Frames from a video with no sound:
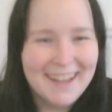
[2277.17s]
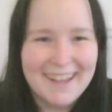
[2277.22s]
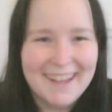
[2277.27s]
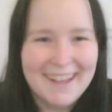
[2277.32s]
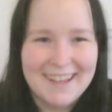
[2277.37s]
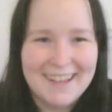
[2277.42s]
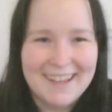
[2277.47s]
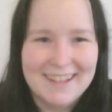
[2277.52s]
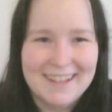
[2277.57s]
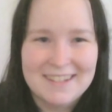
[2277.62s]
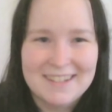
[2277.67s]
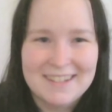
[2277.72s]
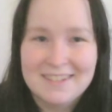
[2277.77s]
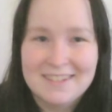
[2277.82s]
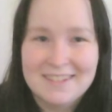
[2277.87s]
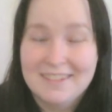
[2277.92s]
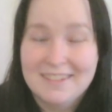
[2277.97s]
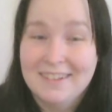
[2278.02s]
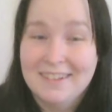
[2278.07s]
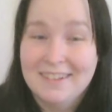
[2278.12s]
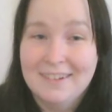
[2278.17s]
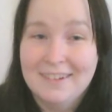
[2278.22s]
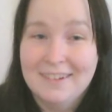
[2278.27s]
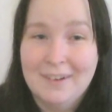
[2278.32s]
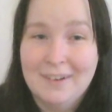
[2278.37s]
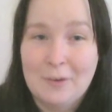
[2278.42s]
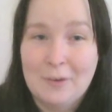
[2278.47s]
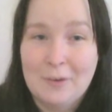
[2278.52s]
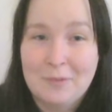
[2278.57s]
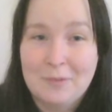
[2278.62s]
and
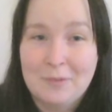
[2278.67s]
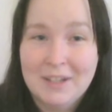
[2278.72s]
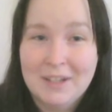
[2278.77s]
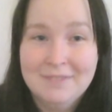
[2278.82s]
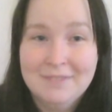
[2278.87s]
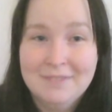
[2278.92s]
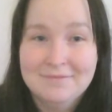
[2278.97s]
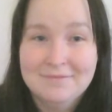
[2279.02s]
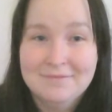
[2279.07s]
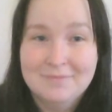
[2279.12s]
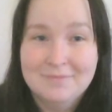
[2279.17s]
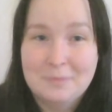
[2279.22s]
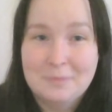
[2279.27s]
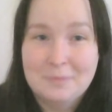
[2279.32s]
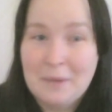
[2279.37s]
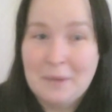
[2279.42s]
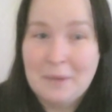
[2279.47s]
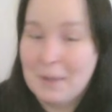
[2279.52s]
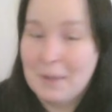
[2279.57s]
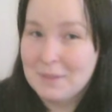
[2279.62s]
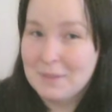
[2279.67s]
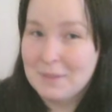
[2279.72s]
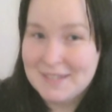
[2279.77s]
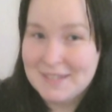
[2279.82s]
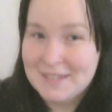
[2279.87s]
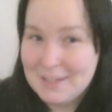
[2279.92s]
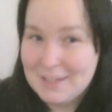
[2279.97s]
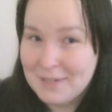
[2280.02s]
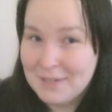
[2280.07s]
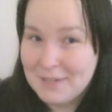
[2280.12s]
hopefully I will
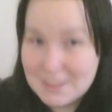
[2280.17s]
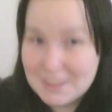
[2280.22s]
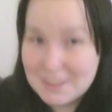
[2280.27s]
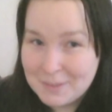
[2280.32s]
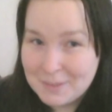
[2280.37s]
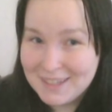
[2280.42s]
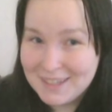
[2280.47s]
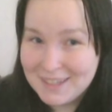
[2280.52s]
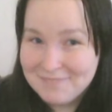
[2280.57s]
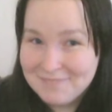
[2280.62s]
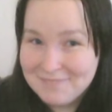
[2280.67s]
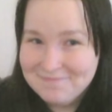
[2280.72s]
see you next week.